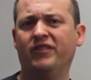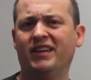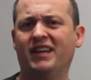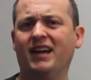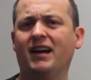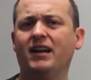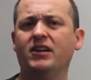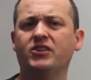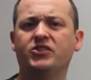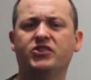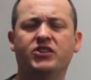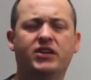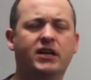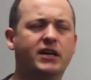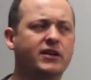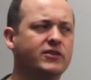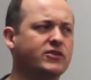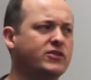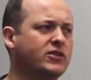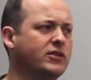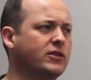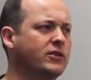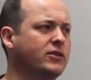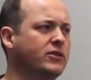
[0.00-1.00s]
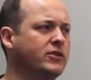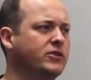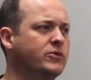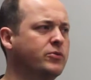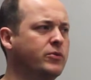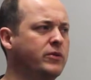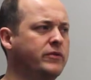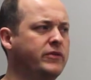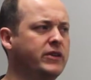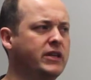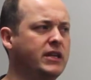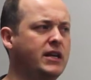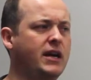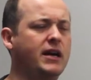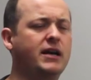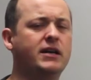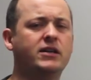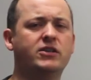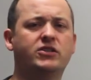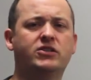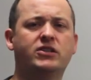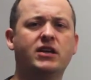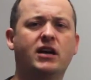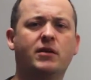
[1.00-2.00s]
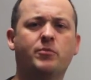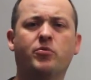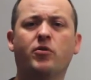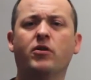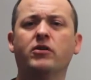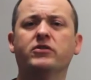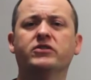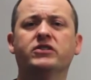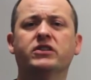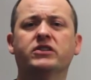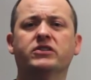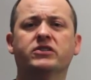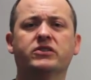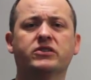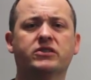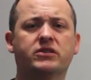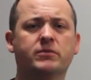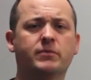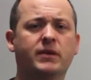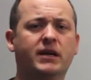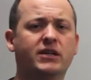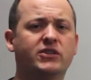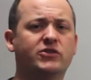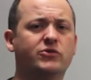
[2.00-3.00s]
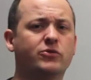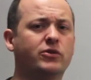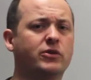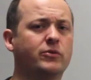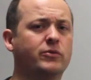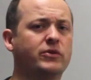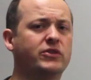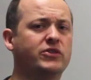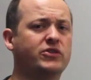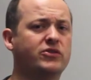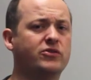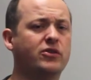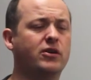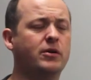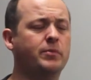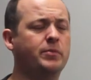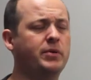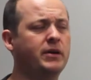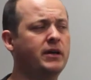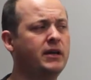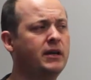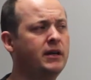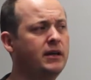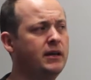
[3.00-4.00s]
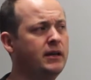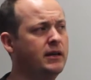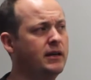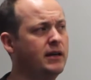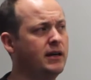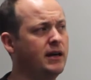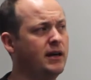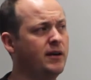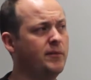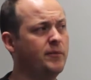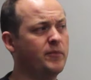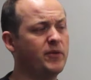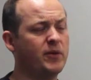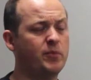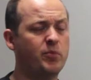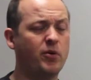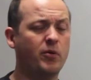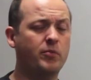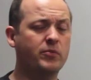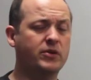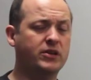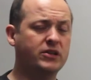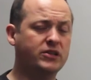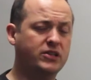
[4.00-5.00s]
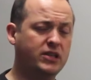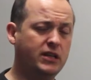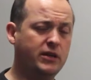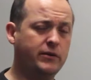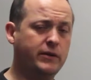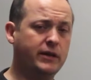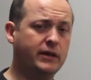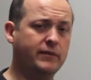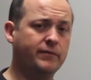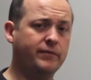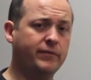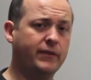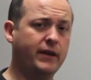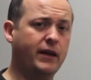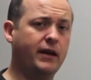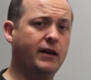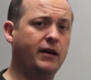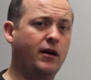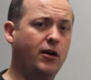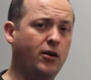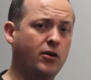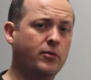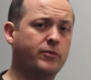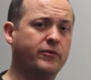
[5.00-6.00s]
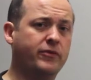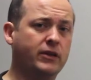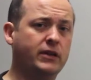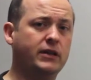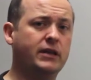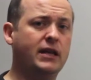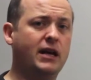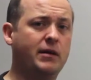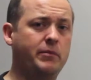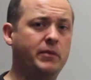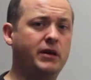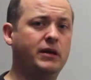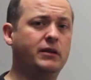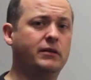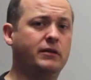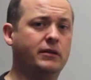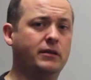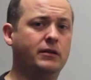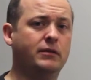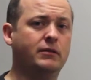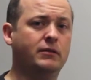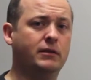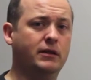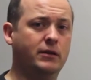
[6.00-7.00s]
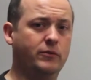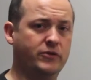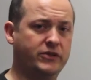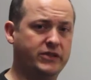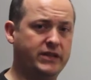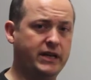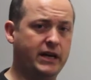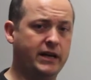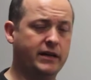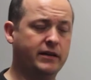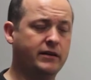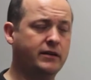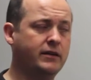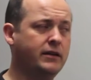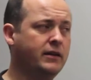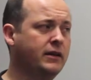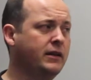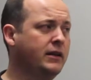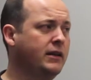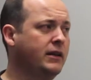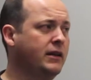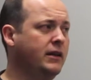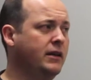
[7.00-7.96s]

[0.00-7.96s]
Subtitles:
we've engaged counsellors, we've engaged our processes to make sure that we stop the problem continuing, and hopefully that meant that it was done.